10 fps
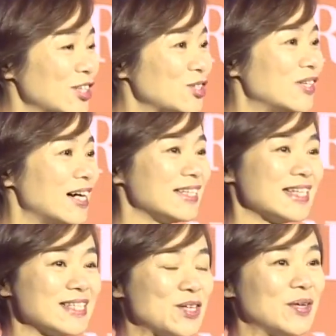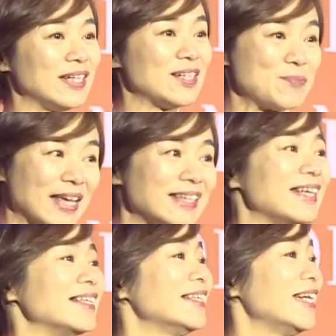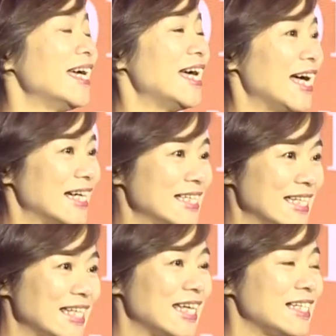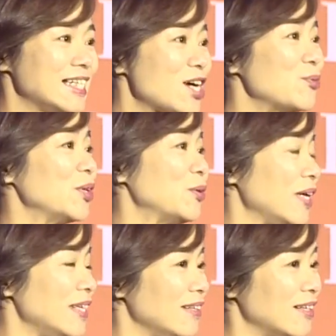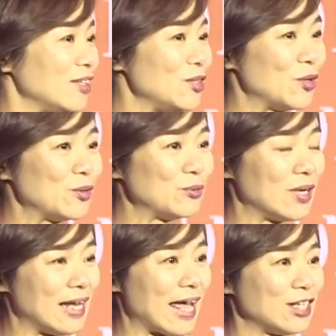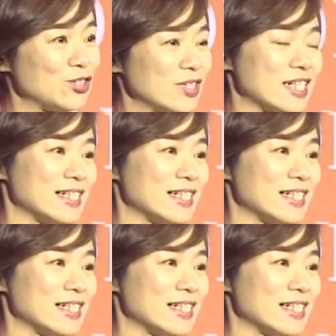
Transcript: My name is Pan Yan. I come from the China Association of Performing Arts.